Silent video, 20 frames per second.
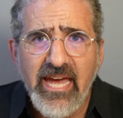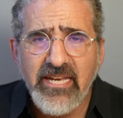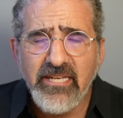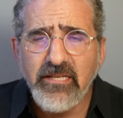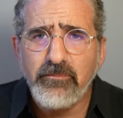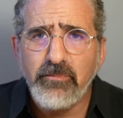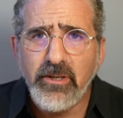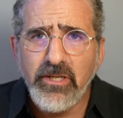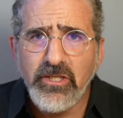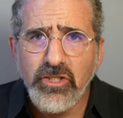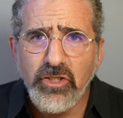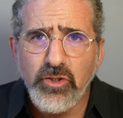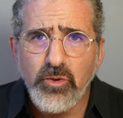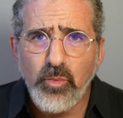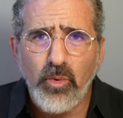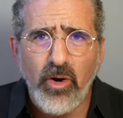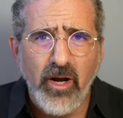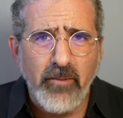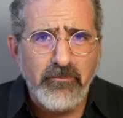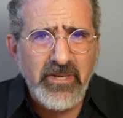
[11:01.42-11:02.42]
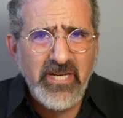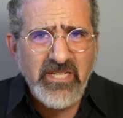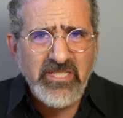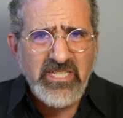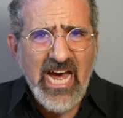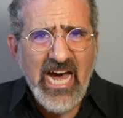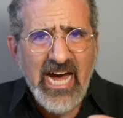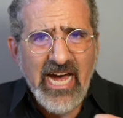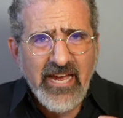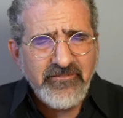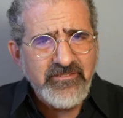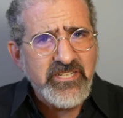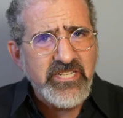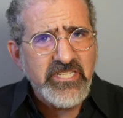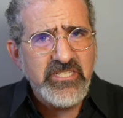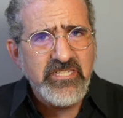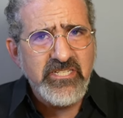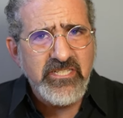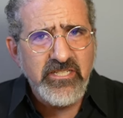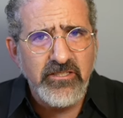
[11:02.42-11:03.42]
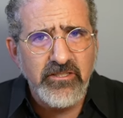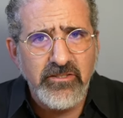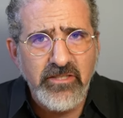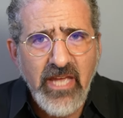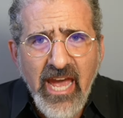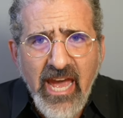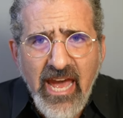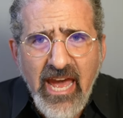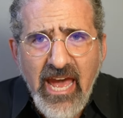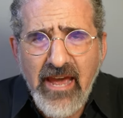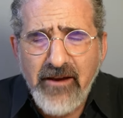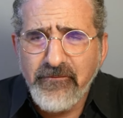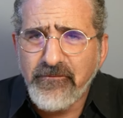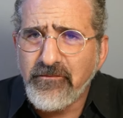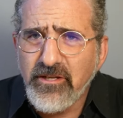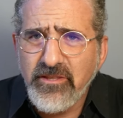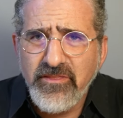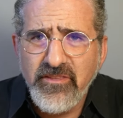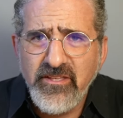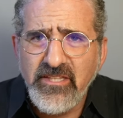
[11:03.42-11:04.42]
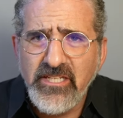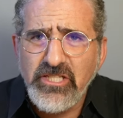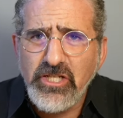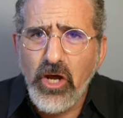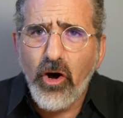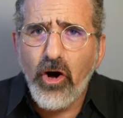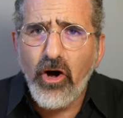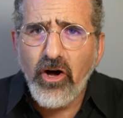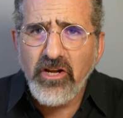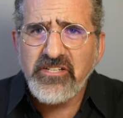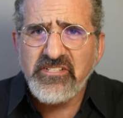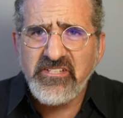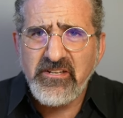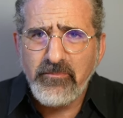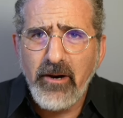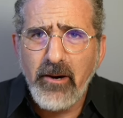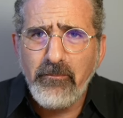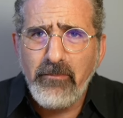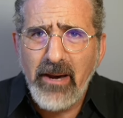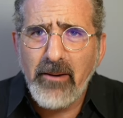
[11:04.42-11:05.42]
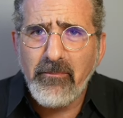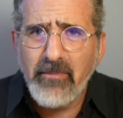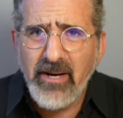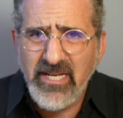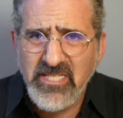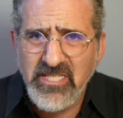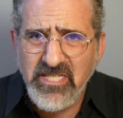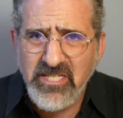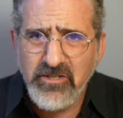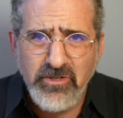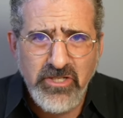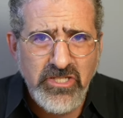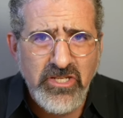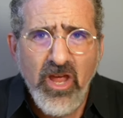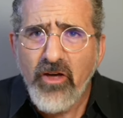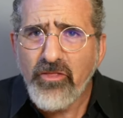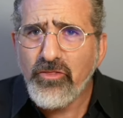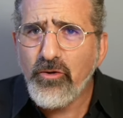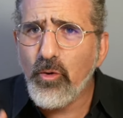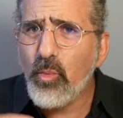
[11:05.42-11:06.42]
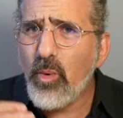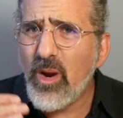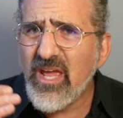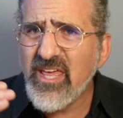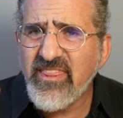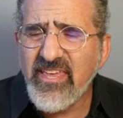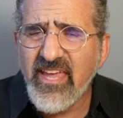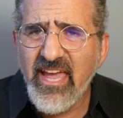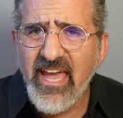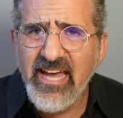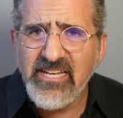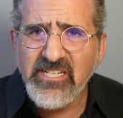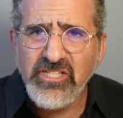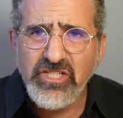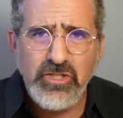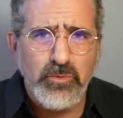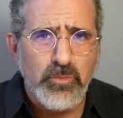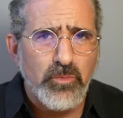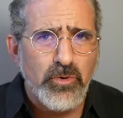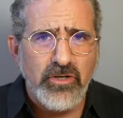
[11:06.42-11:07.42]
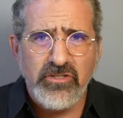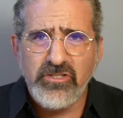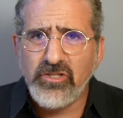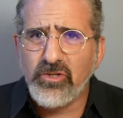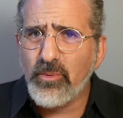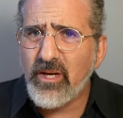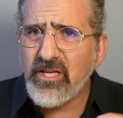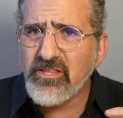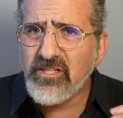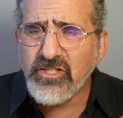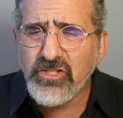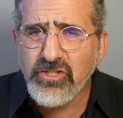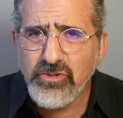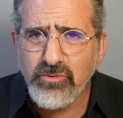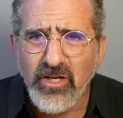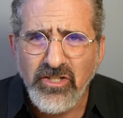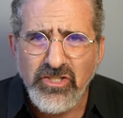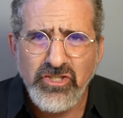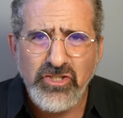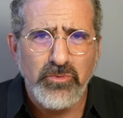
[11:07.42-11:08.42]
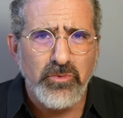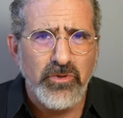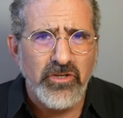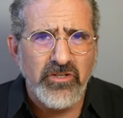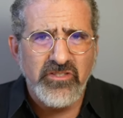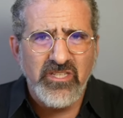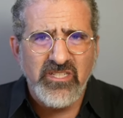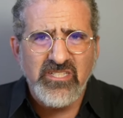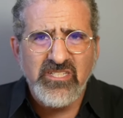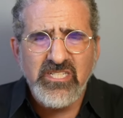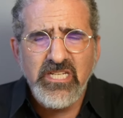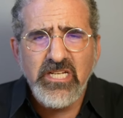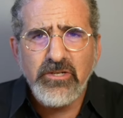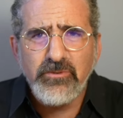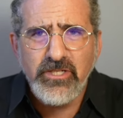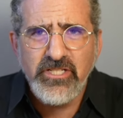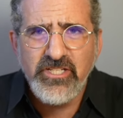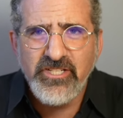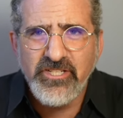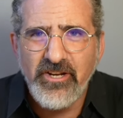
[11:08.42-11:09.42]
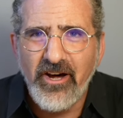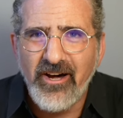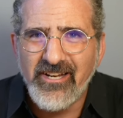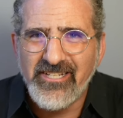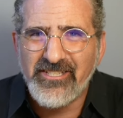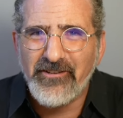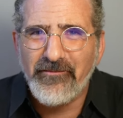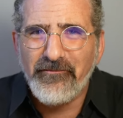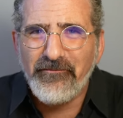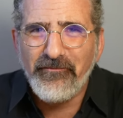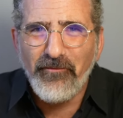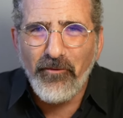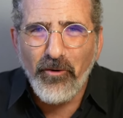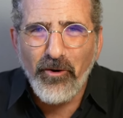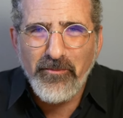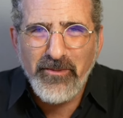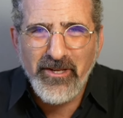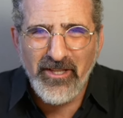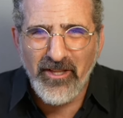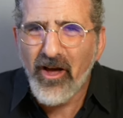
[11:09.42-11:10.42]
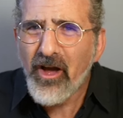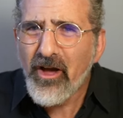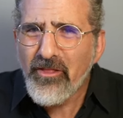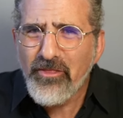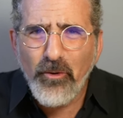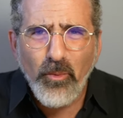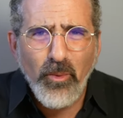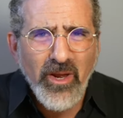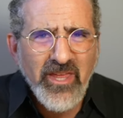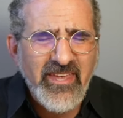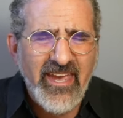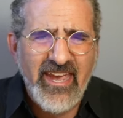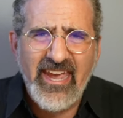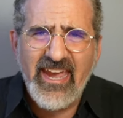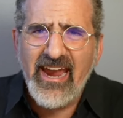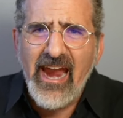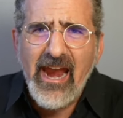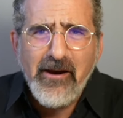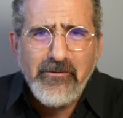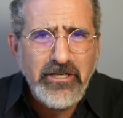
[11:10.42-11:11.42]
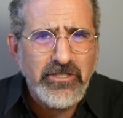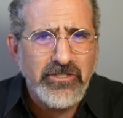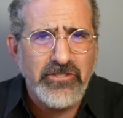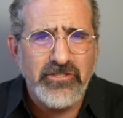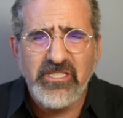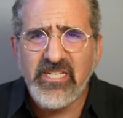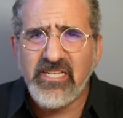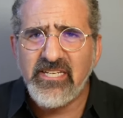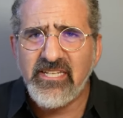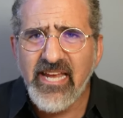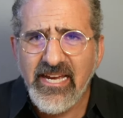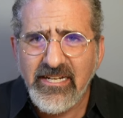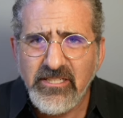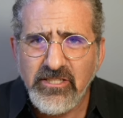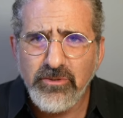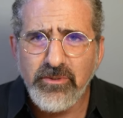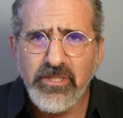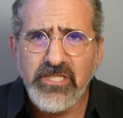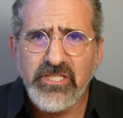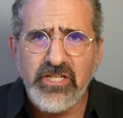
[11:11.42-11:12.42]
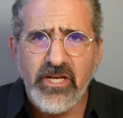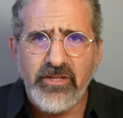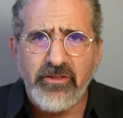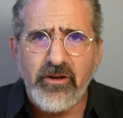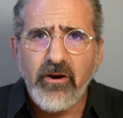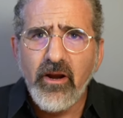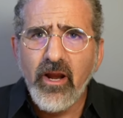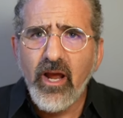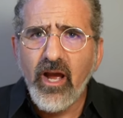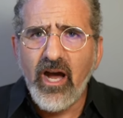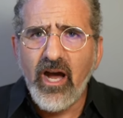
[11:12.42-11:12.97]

anybody you want, because I've distilled everything that's awesome about my series, the way the engine works, the way the structure works, the secret sauce, the formula, the way the characters connect to each other.